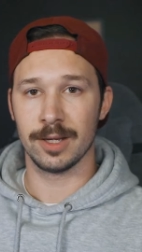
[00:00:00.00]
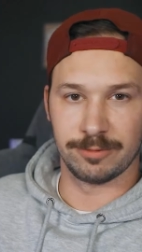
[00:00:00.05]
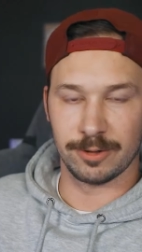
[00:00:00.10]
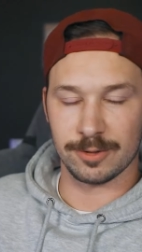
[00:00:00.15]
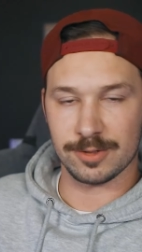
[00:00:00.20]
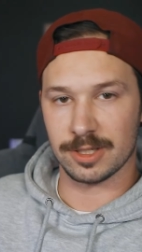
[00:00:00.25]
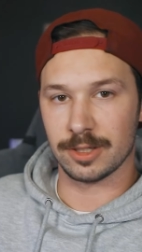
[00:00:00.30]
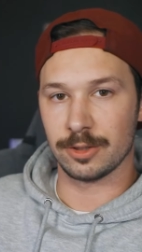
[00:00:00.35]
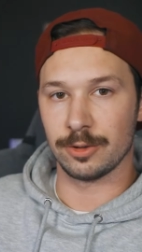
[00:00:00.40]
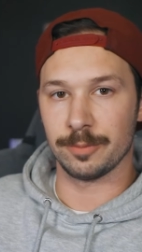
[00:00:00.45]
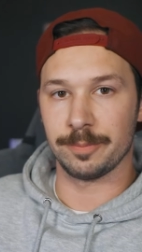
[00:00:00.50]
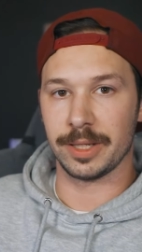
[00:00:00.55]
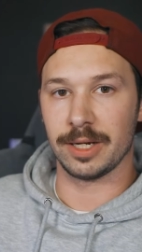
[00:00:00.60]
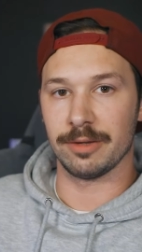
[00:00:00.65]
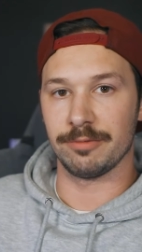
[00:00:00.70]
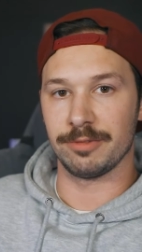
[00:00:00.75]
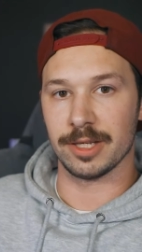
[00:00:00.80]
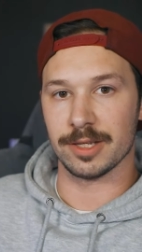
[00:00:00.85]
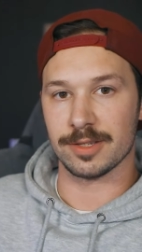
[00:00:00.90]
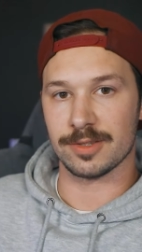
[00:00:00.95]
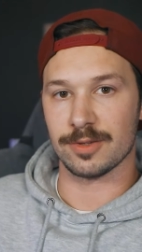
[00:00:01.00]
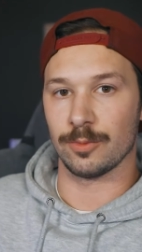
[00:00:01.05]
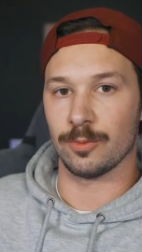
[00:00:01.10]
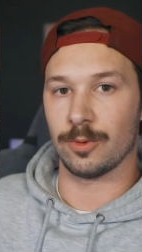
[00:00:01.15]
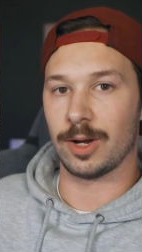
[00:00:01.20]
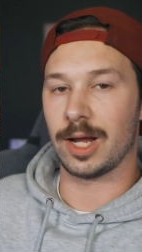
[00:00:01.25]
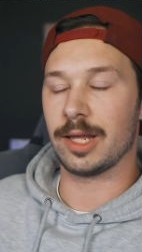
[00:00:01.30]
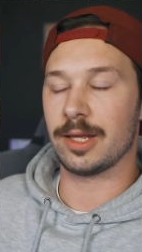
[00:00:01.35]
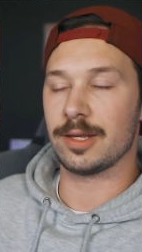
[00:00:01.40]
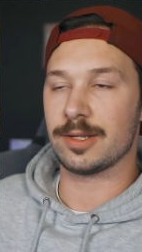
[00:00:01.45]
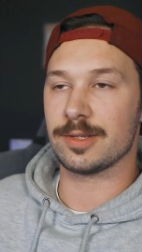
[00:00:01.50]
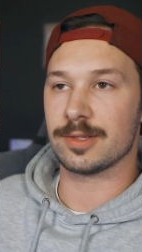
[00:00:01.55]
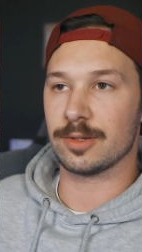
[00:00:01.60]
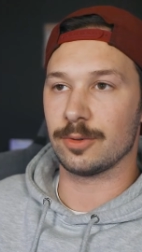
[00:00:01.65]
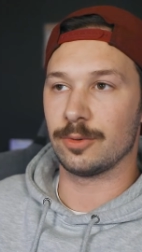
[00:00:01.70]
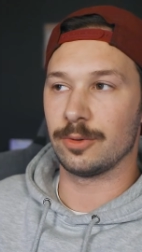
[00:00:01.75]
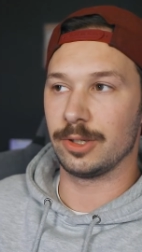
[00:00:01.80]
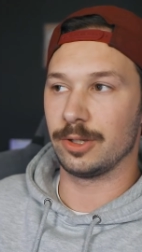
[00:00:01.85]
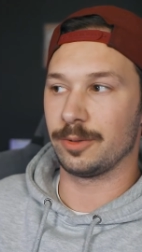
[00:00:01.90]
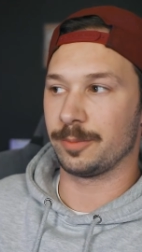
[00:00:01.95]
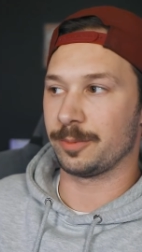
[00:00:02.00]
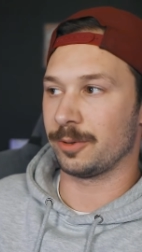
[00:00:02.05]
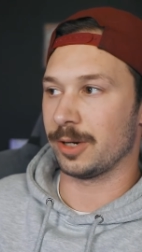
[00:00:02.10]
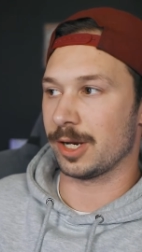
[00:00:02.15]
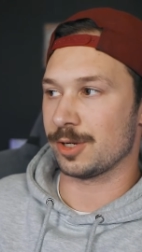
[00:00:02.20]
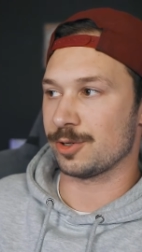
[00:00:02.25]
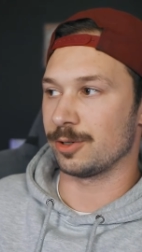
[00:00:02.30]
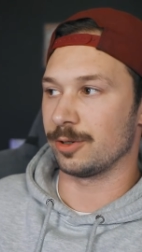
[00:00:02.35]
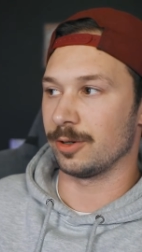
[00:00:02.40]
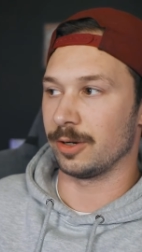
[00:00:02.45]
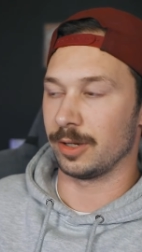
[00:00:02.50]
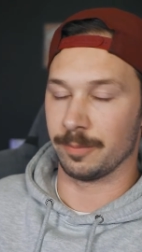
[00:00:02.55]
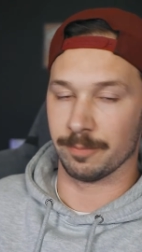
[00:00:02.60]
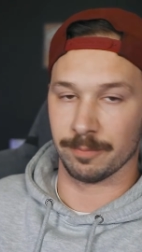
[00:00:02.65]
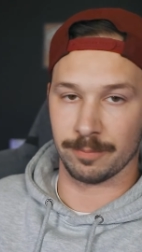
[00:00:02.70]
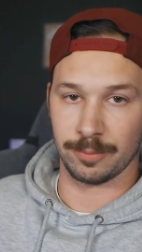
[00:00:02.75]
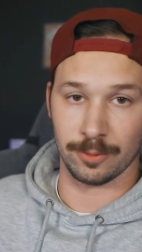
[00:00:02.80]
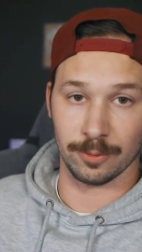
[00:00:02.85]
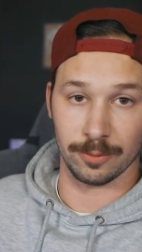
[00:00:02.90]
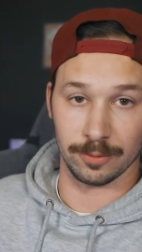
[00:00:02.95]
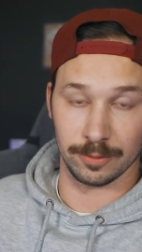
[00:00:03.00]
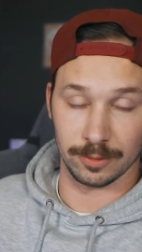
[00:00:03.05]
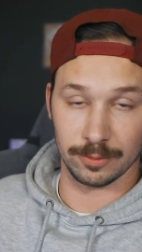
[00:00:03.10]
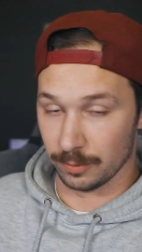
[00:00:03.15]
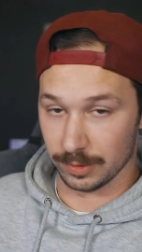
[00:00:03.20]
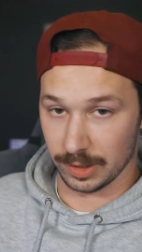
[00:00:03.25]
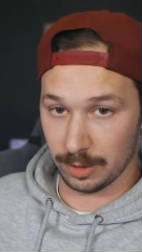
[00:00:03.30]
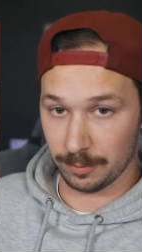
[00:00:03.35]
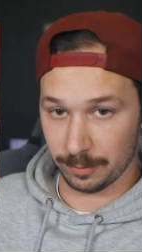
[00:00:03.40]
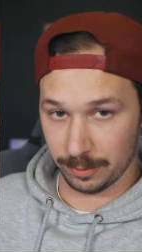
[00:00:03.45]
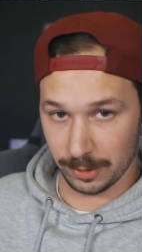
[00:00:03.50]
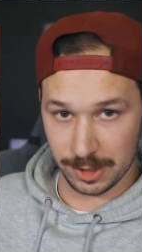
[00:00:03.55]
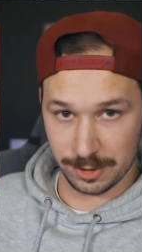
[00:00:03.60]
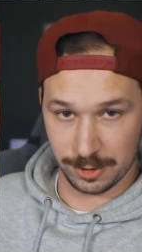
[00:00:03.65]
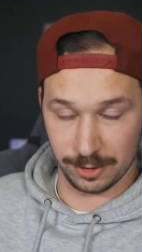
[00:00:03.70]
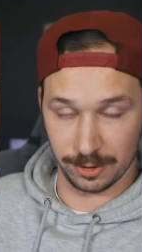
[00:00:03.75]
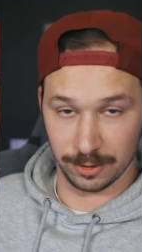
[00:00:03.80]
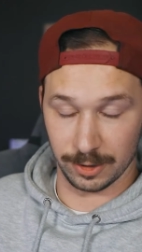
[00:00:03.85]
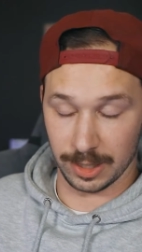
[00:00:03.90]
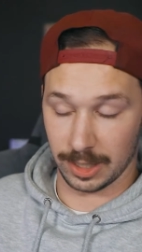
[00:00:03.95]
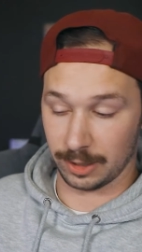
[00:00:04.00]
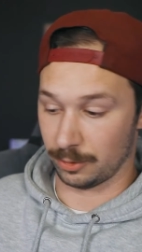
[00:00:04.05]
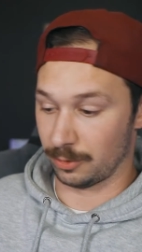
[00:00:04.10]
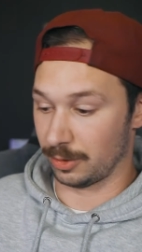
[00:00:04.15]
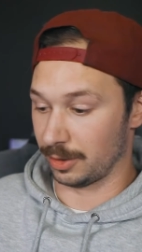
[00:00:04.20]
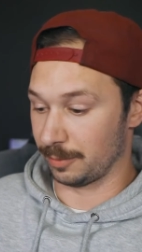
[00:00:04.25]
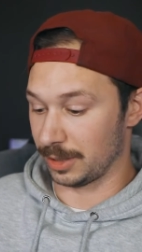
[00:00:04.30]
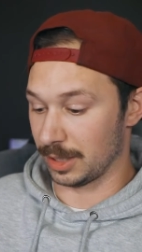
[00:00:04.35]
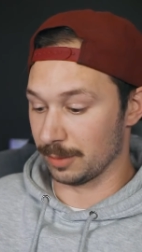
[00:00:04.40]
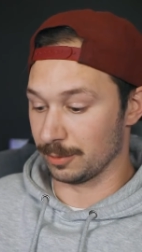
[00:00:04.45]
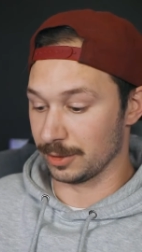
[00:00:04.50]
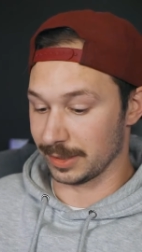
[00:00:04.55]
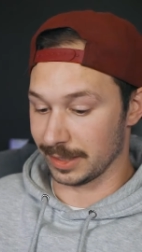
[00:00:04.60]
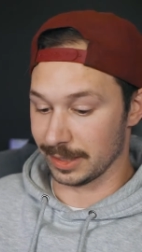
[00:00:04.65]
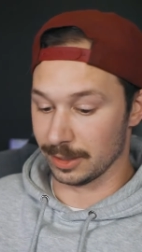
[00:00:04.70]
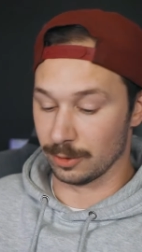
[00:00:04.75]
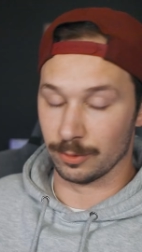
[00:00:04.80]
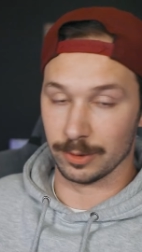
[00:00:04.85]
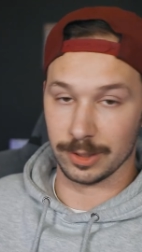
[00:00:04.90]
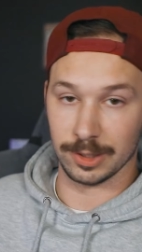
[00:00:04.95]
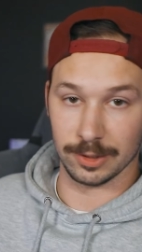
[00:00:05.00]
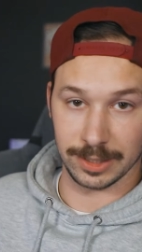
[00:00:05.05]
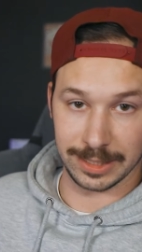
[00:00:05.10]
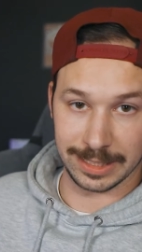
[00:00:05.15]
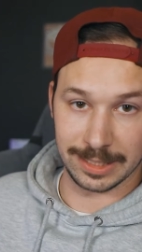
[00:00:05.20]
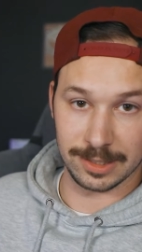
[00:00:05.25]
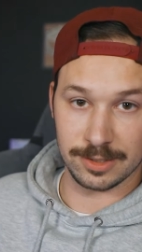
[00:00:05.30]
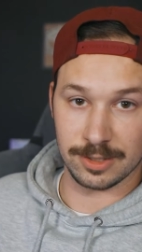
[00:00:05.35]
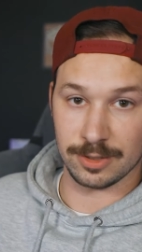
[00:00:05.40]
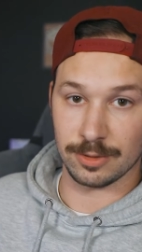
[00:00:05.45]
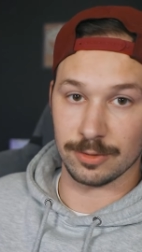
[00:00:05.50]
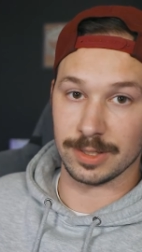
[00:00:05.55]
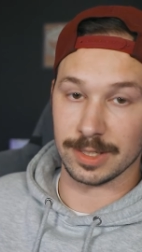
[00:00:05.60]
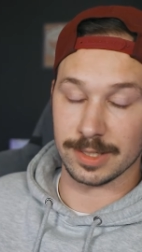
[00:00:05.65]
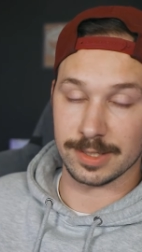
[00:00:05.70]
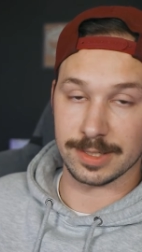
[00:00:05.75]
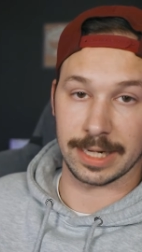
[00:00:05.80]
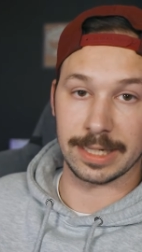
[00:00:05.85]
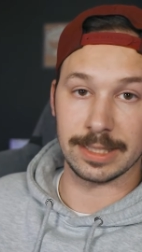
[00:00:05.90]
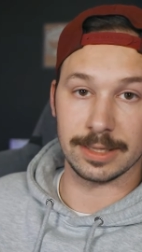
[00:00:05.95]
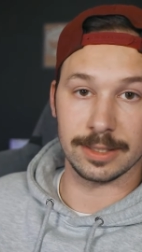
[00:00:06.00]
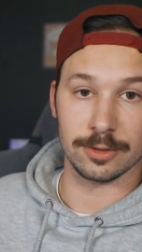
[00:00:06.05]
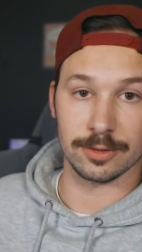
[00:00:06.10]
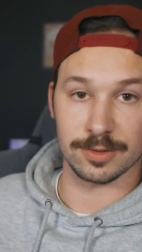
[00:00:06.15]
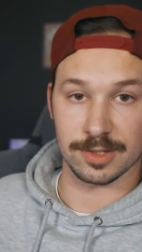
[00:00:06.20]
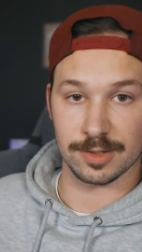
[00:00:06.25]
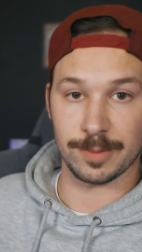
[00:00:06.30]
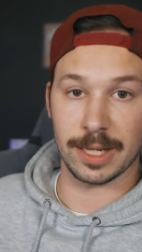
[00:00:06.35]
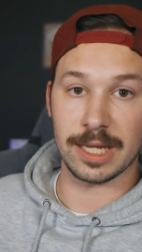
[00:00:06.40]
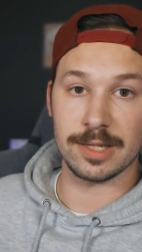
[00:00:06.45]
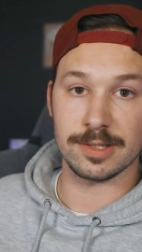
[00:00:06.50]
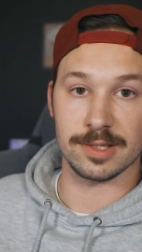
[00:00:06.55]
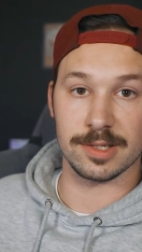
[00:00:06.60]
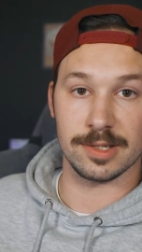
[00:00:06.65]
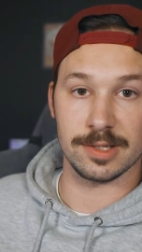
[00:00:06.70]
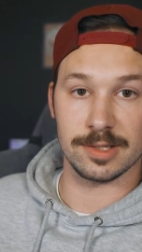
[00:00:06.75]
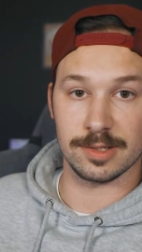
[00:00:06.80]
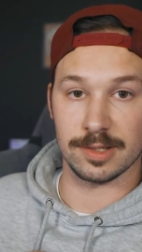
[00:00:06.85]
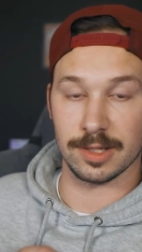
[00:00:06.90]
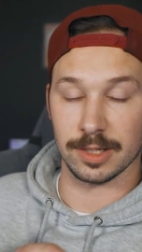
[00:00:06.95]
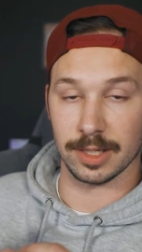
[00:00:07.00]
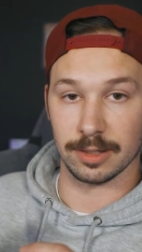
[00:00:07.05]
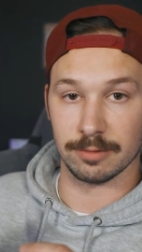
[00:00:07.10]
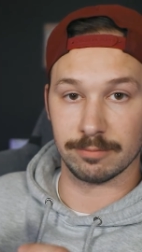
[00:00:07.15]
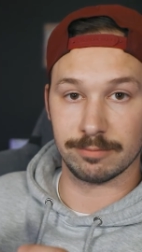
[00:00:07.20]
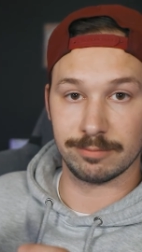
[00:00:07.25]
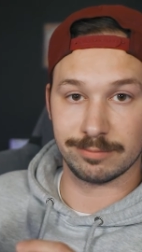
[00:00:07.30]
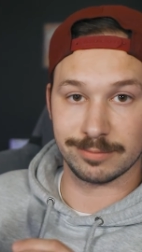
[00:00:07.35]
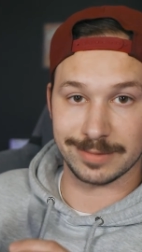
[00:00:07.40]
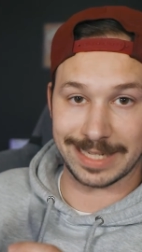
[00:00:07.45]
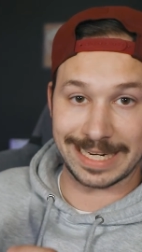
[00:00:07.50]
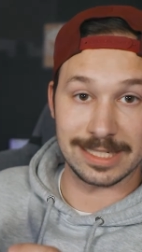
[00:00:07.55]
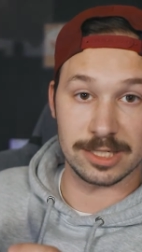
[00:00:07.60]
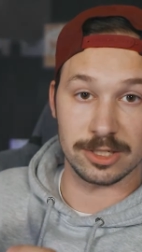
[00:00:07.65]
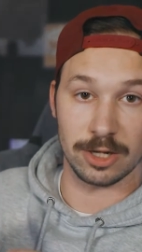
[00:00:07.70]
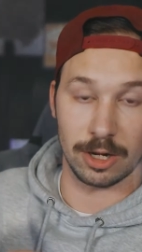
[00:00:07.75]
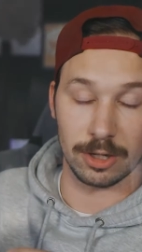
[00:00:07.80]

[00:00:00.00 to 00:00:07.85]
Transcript: First little bit of this, why is oil pressure important? Without pressure, you're not going to be able to get oil into the tight little spaces, the tight